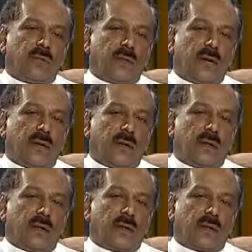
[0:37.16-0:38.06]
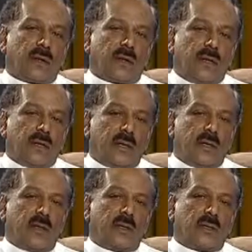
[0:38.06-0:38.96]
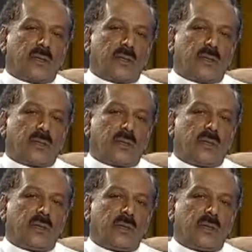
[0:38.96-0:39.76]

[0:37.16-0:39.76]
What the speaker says: are dedicated to restore